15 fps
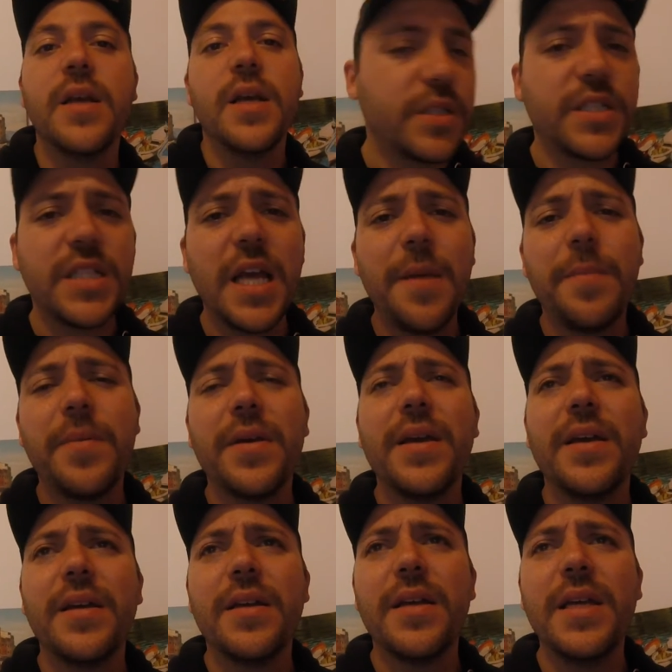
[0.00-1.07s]
Step
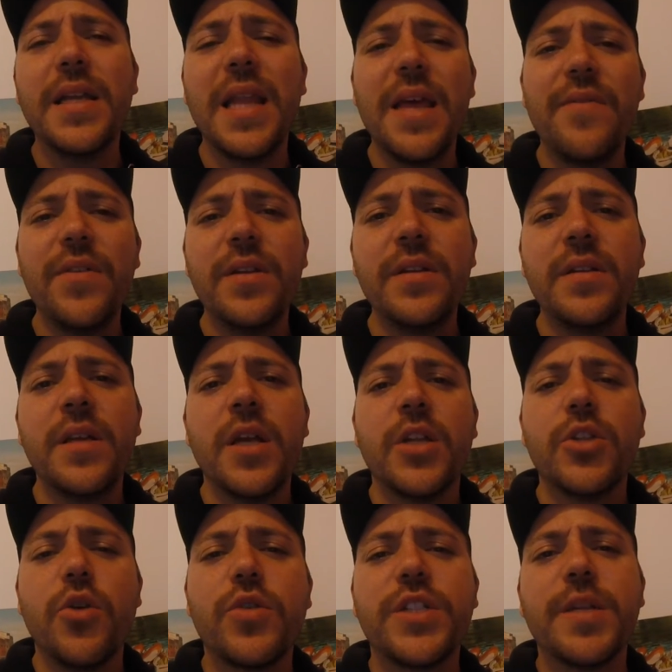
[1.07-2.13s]
11
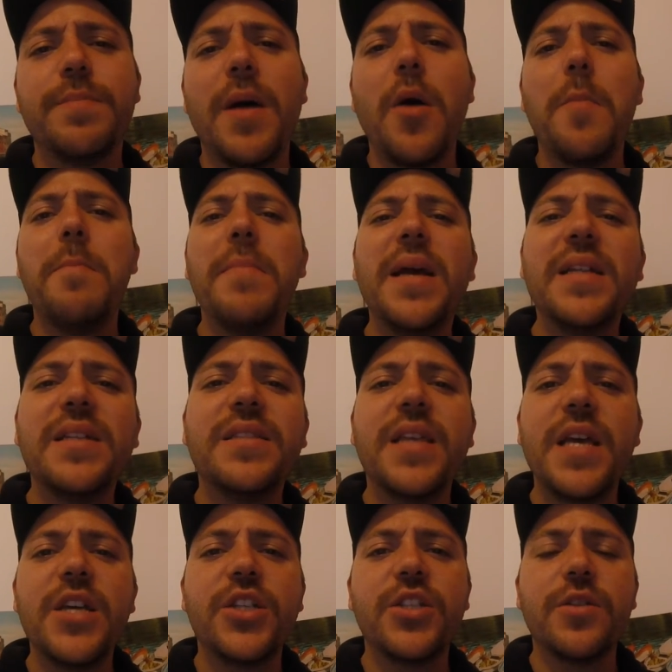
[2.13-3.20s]
talks about
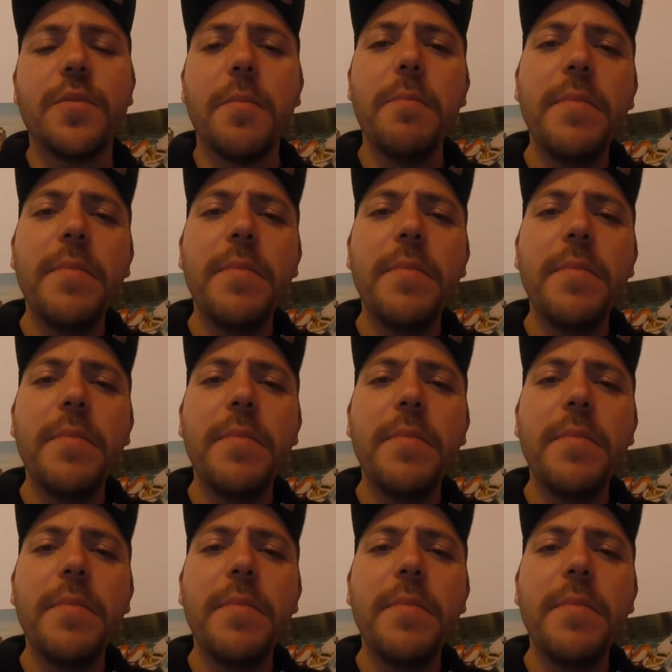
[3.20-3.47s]
meditation.